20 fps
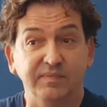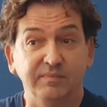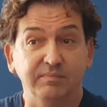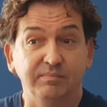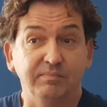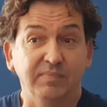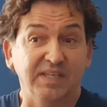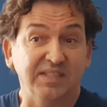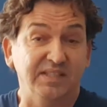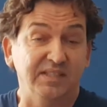
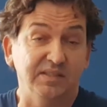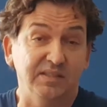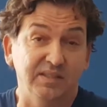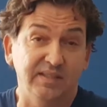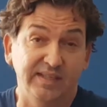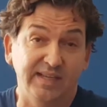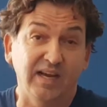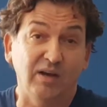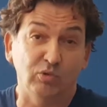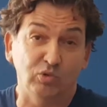but
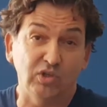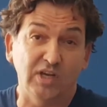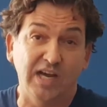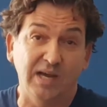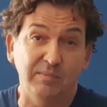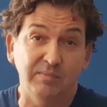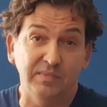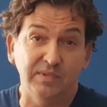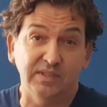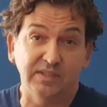the
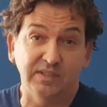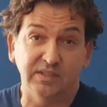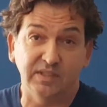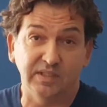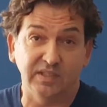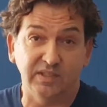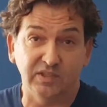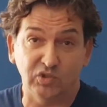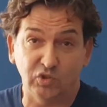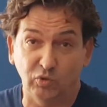outcome
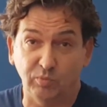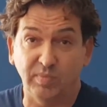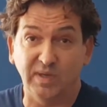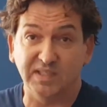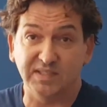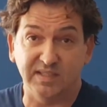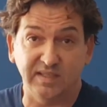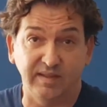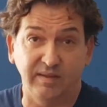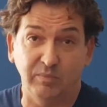
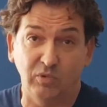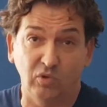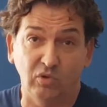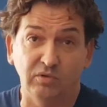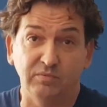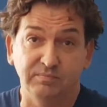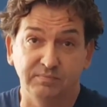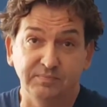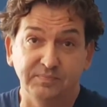surpasses them all.